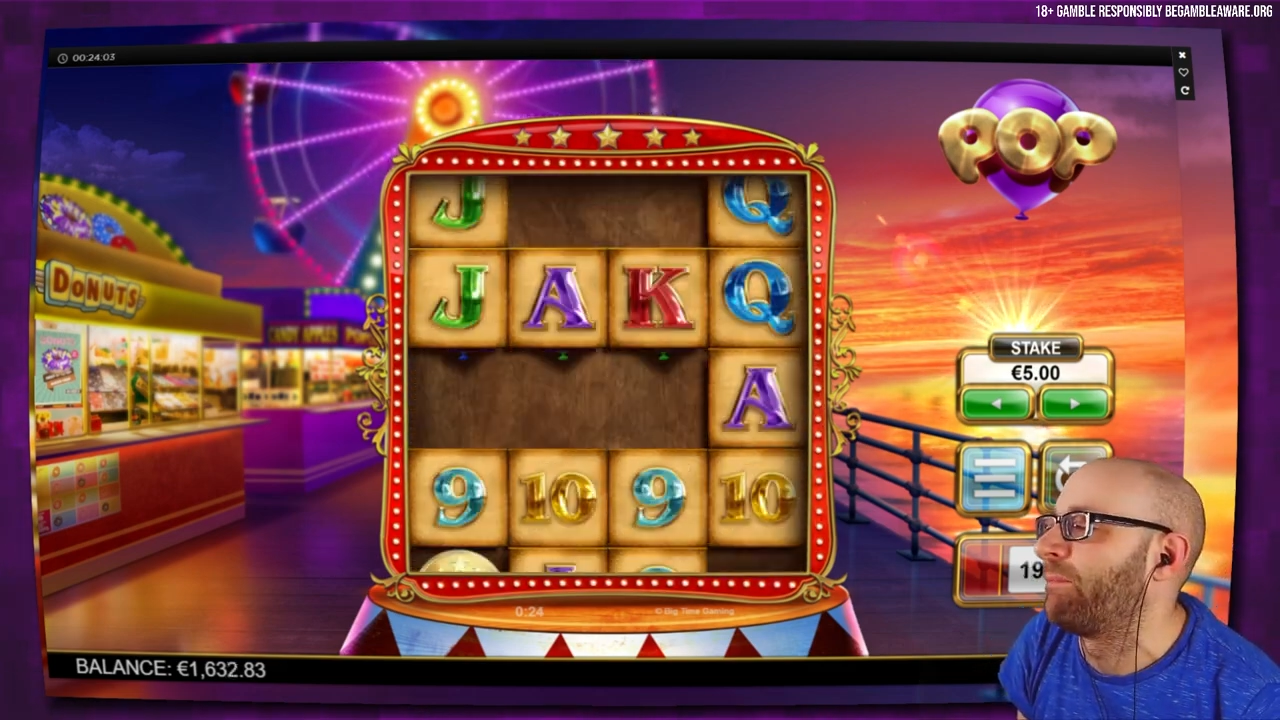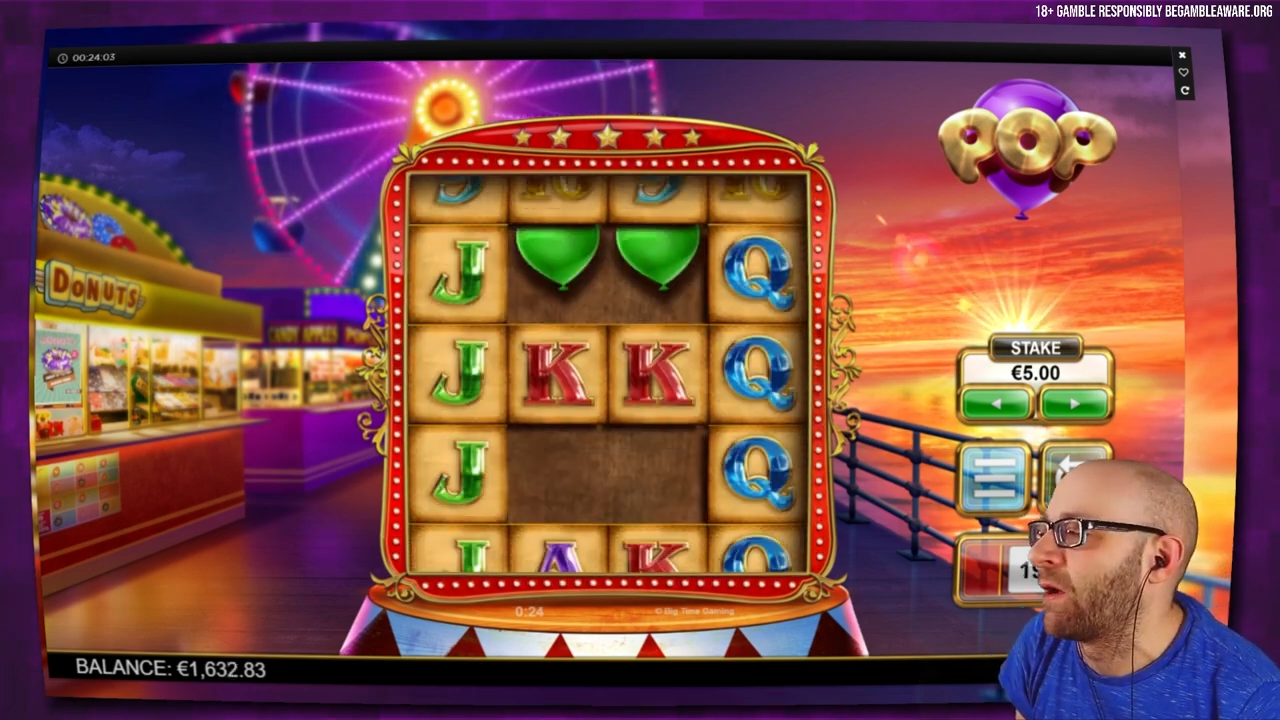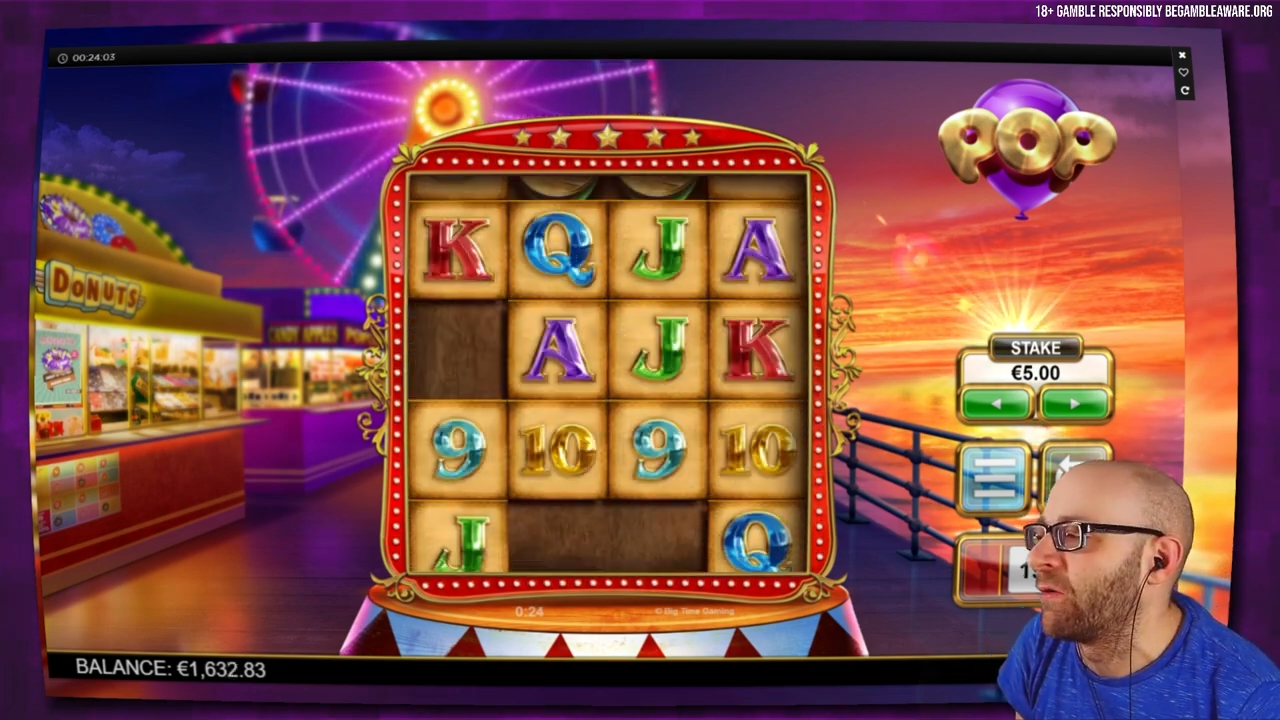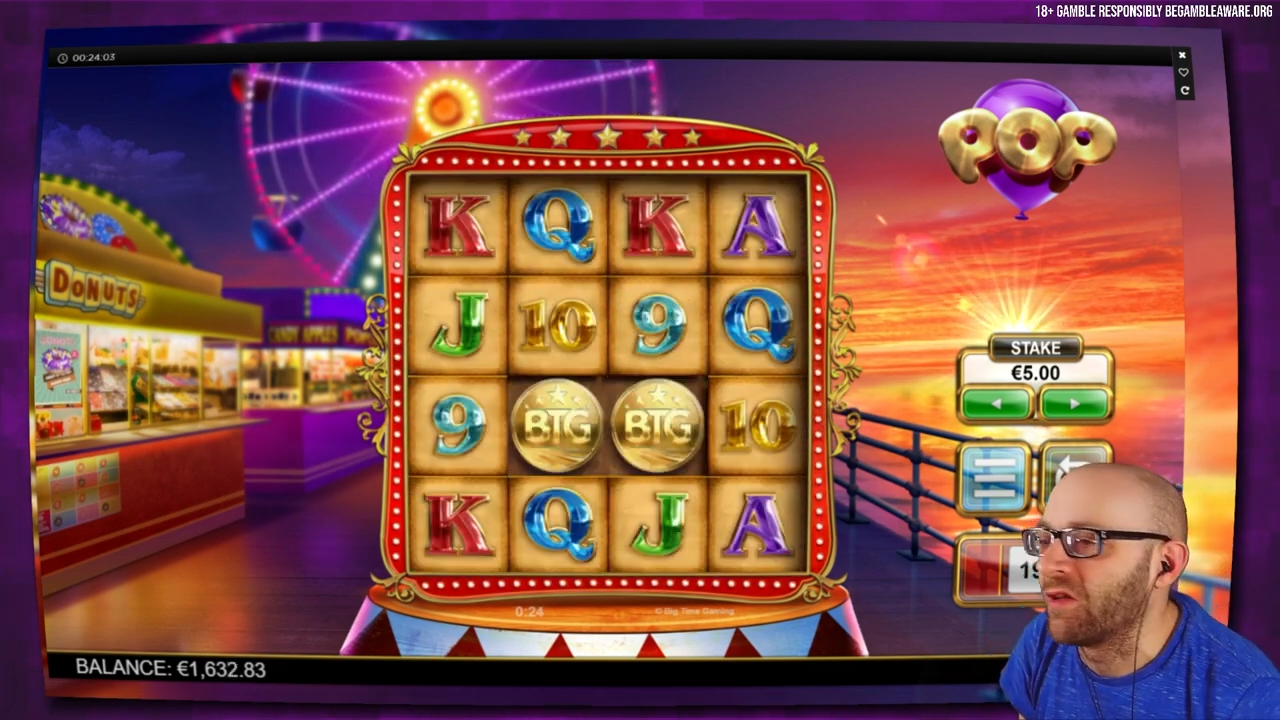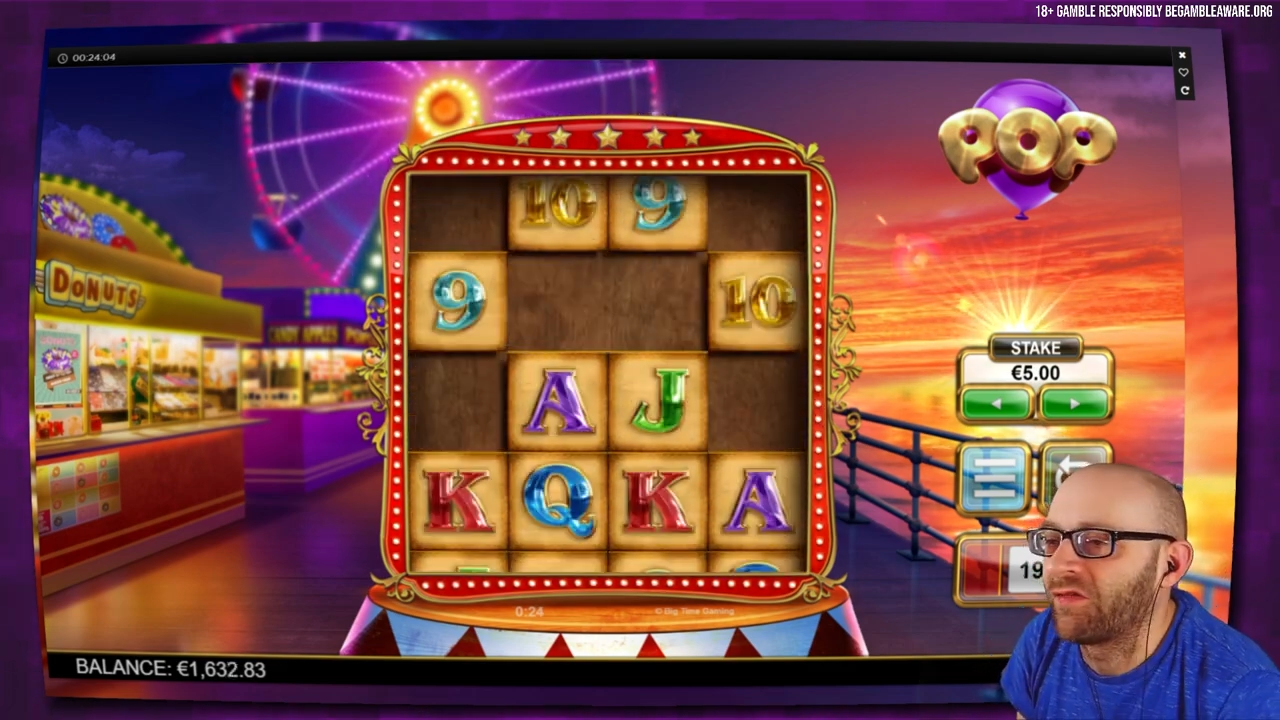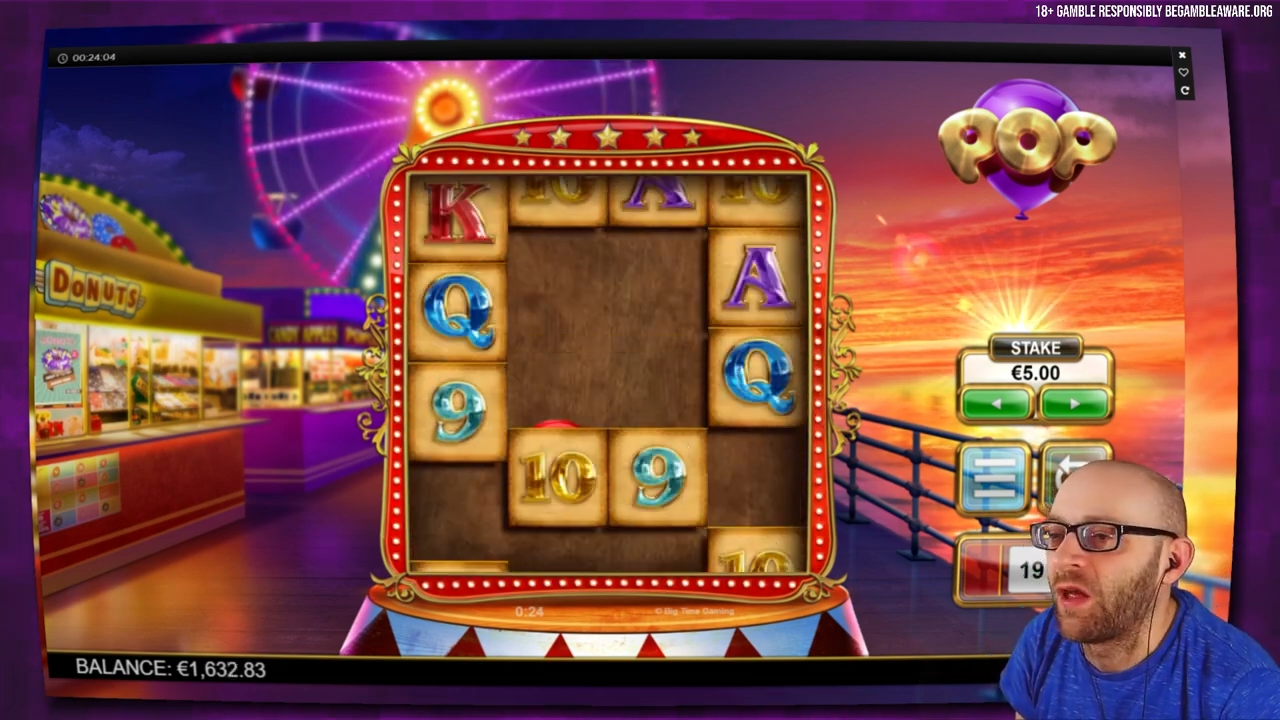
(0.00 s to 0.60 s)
to bonus.